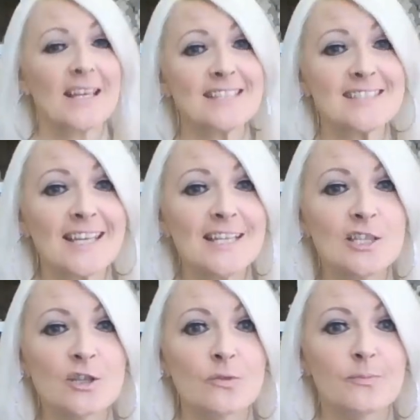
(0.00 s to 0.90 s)
It's in
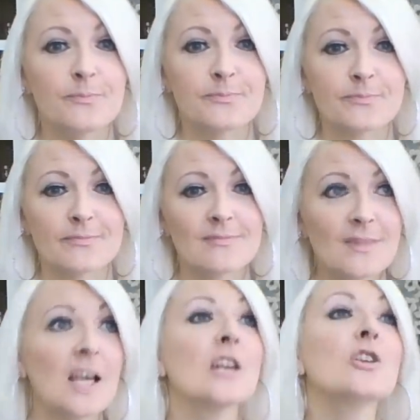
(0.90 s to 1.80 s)
you.
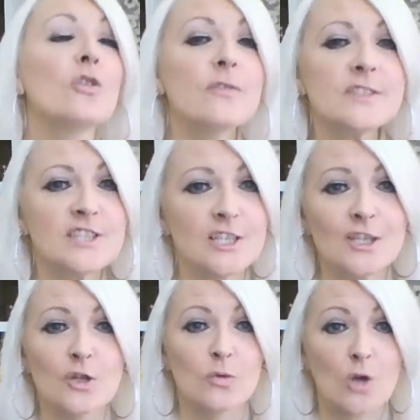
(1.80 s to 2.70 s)
Love is in
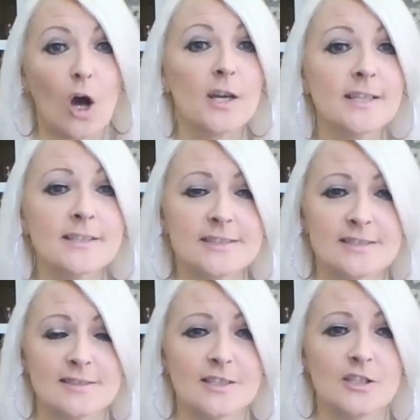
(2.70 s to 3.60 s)
you, kindness
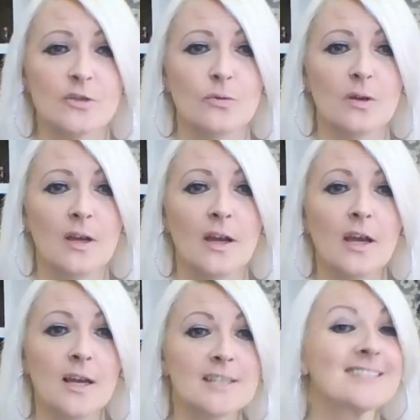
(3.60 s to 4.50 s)
is in you,
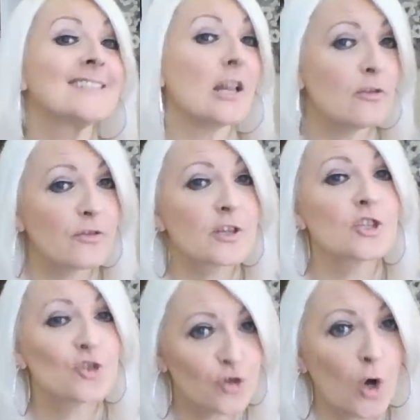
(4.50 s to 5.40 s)
self
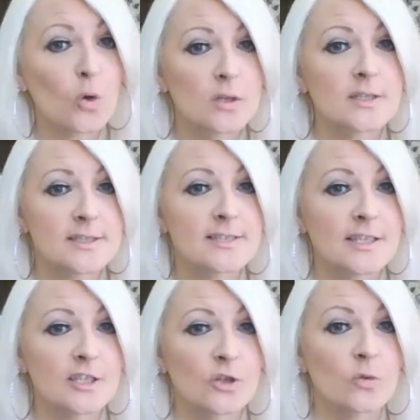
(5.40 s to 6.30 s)
control is
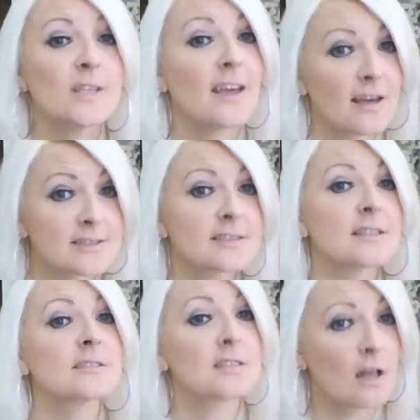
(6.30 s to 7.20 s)
in you.
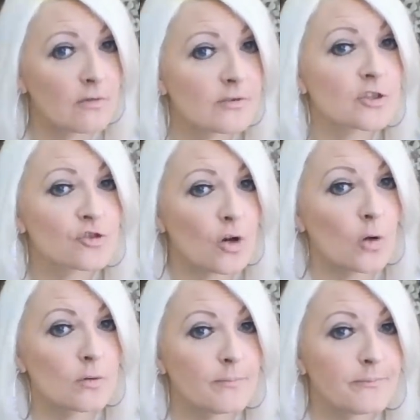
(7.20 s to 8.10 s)
Yes, self
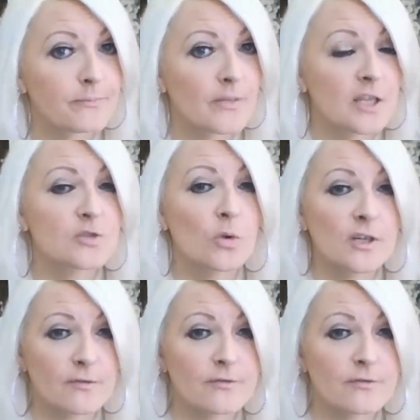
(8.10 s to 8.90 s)
control. It's one of the